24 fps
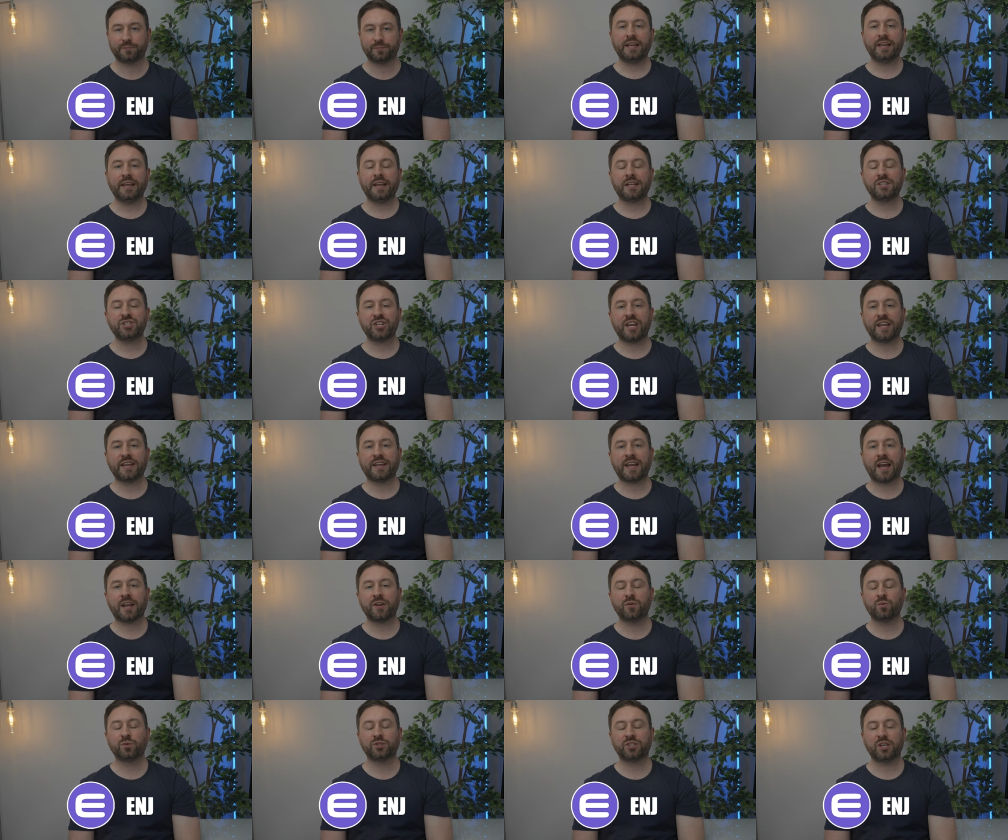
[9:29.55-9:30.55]
ENJ
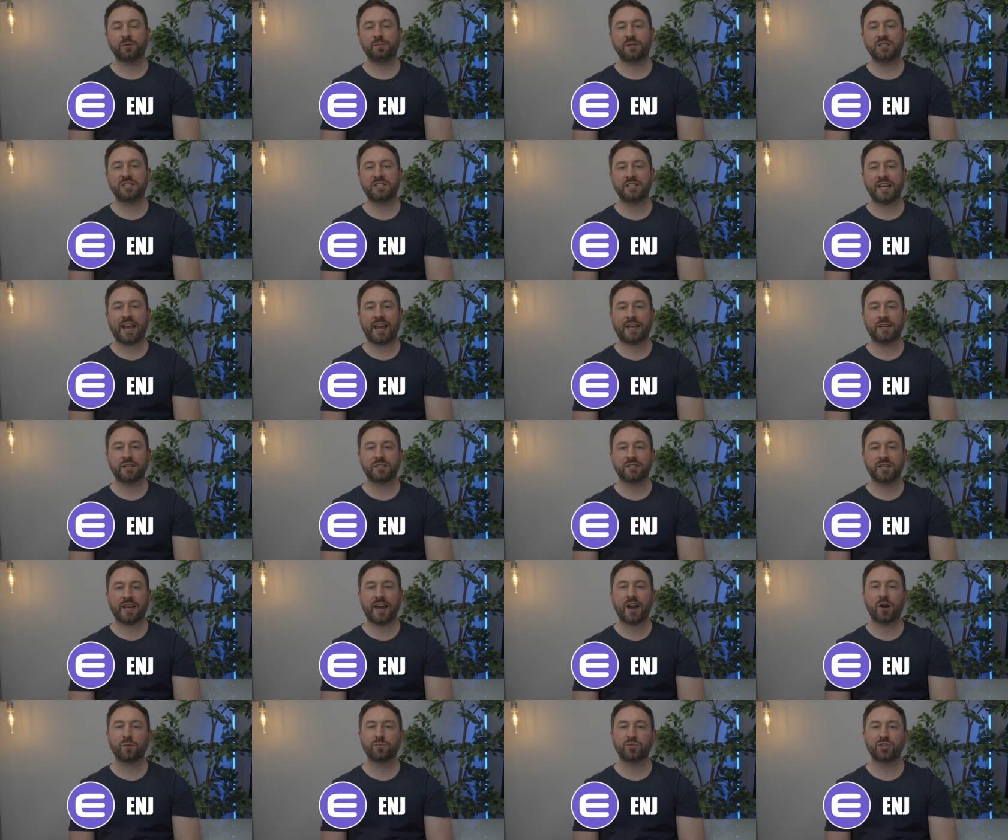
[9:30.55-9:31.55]
can also be staked to
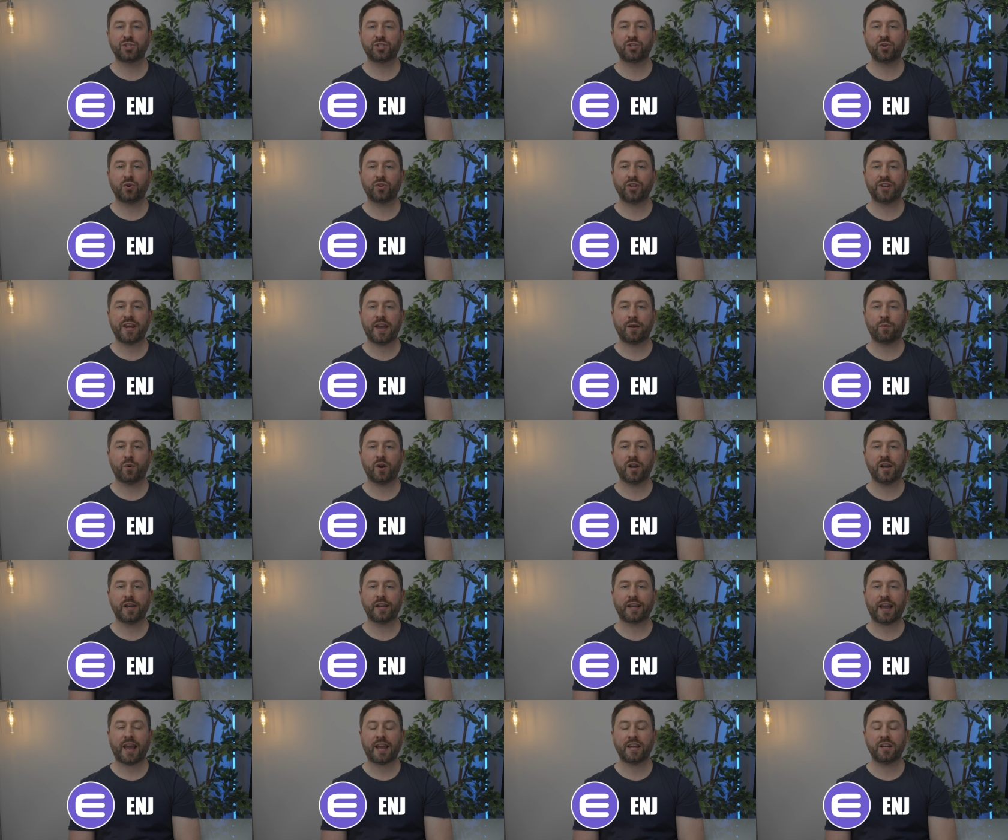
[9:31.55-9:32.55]
help secure the
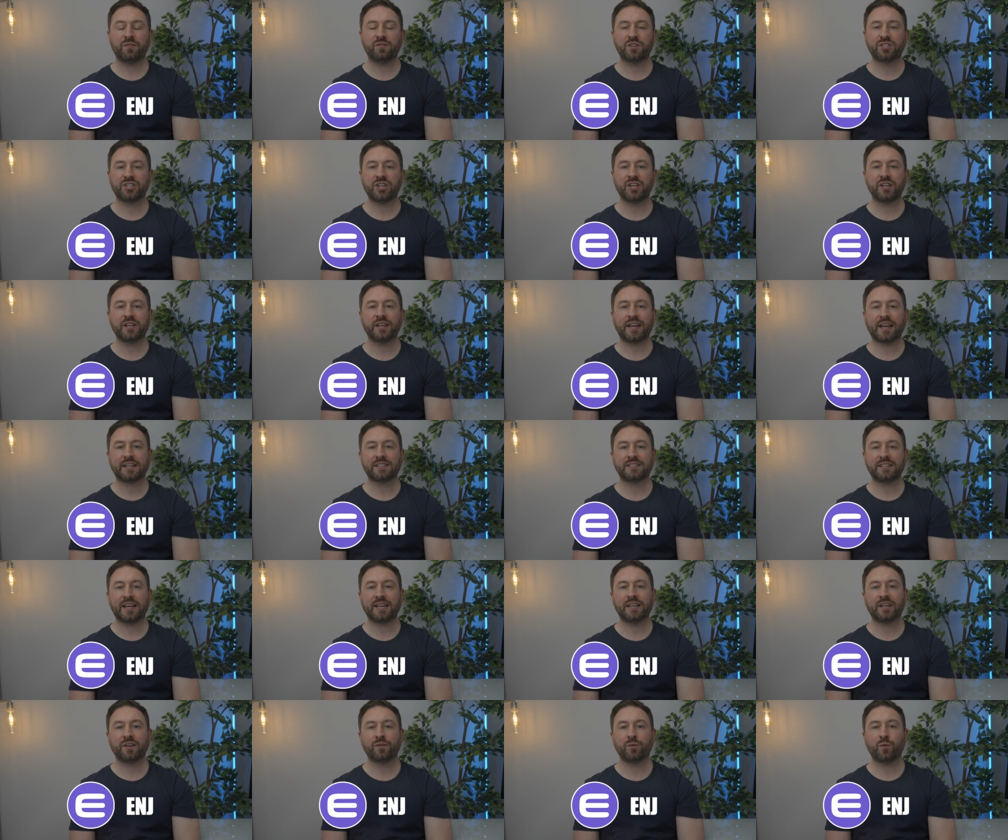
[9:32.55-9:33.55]
network and in return get
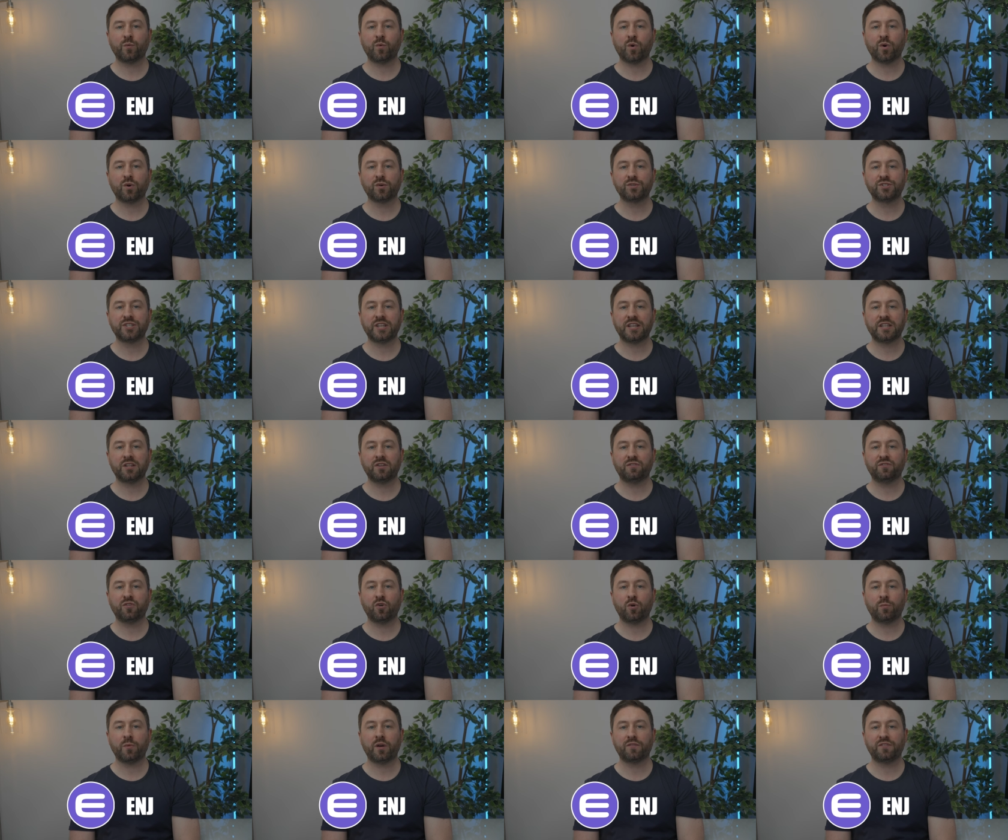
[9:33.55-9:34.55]
staking rewards in the
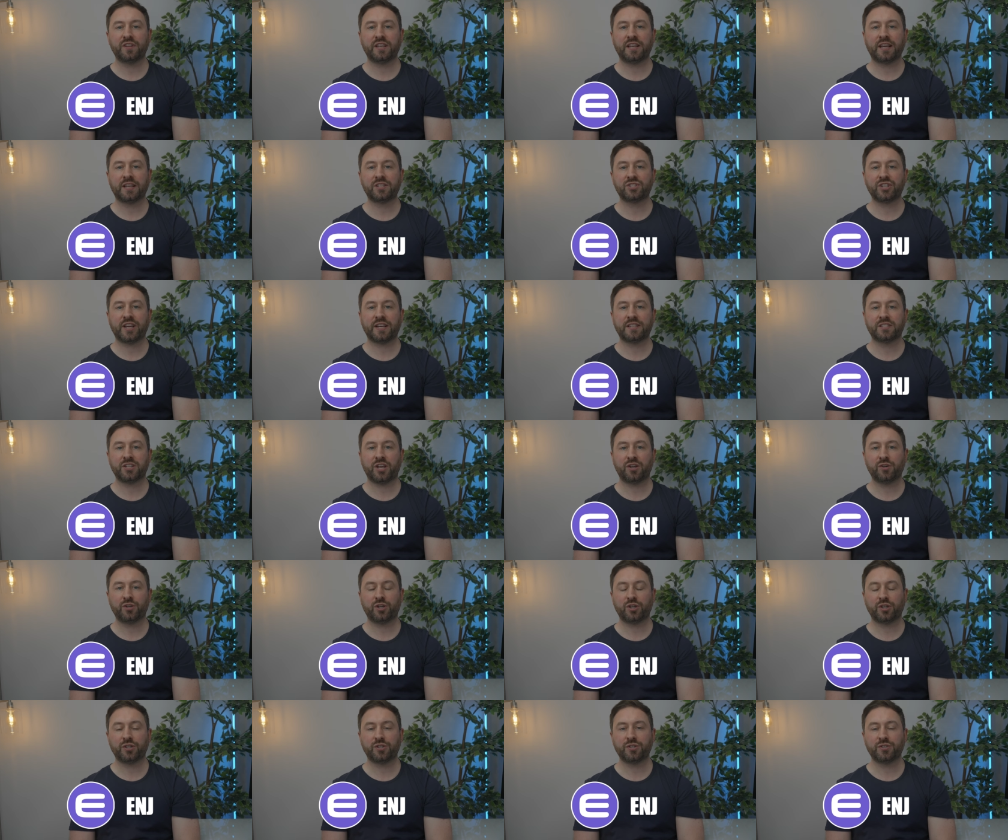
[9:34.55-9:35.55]
form of ENJ
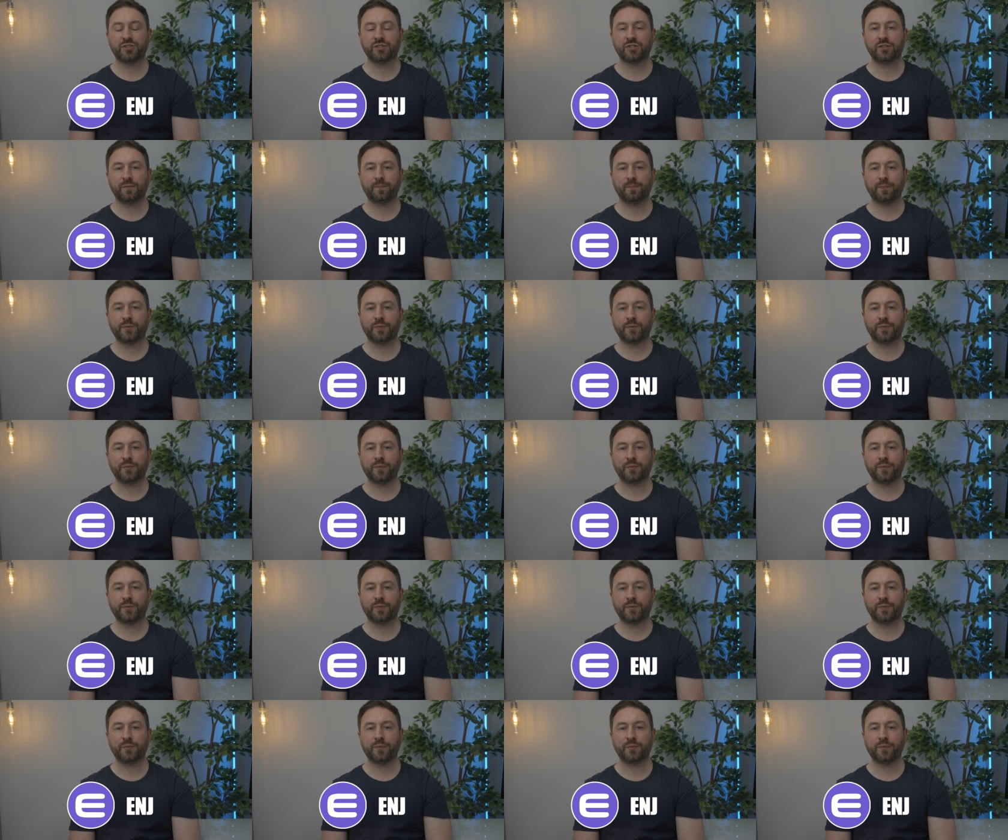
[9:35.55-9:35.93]
tokens.